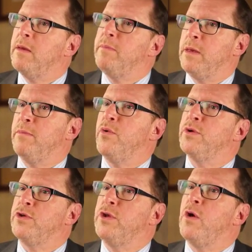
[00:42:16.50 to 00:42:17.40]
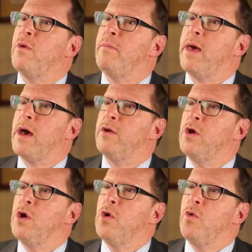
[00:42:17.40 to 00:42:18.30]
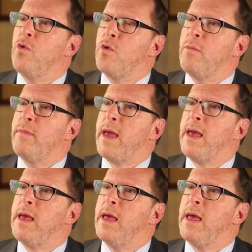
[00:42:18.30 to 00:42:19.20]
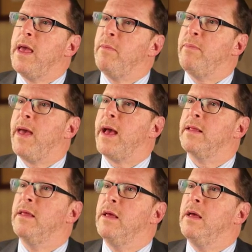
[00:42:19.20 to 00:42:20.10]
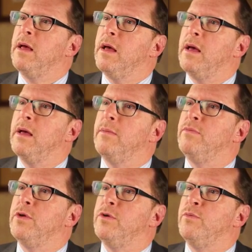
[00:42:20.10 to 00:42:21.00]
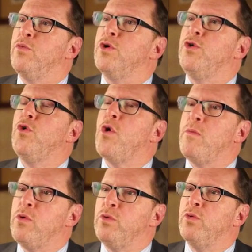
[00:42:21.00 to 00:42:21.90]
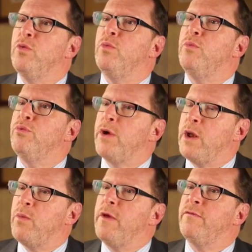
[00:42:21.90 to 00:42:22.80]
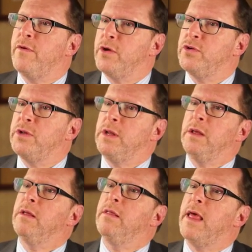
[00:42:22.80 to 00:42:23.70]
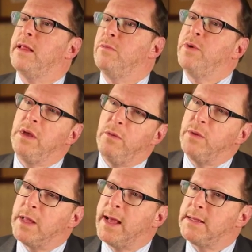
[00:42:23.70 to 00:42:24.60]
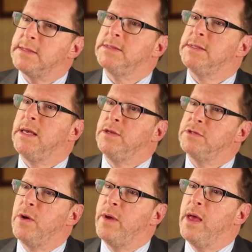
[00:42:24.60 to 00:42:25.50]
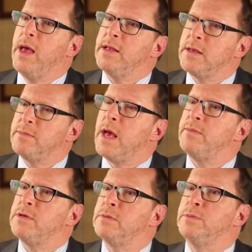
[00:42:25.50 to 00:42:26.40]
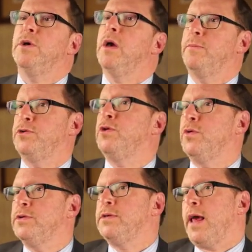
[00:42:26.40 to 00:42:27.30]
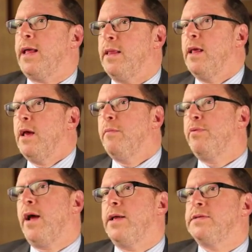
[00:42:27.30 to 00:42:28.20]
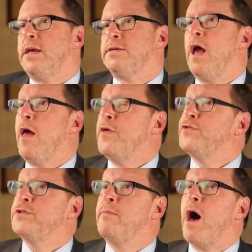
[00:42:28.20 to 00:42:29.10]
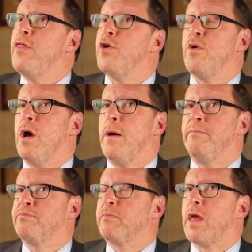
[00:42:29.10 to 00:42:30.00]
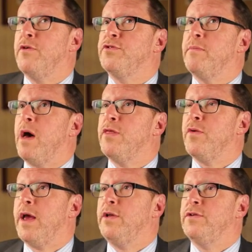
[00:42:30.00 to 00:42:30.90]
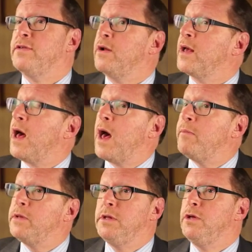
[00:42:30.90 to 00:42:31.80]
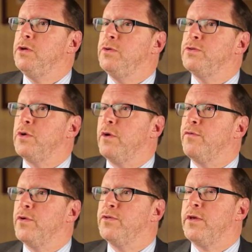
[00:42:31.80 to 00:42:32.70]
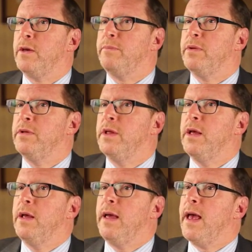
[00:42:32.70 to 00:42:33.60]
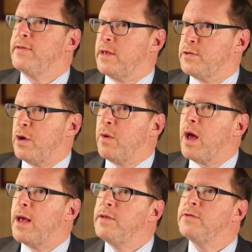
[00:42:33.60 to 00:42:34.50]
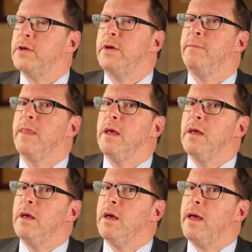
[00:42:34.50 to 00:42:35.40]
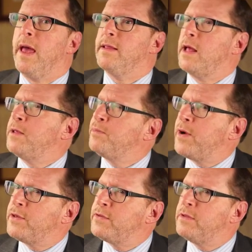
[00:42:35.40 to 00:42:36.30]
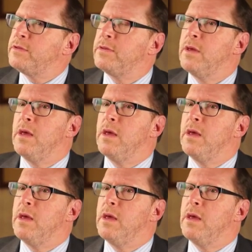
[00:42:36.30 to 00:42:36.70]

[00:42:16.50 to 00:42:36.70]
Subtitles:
be important to know about, or may impact more normal brainwave functioning that we would like to see. So it sometimes obscures that process. Some other agents that are commonly used are, for example, SSRIs, antidepressants,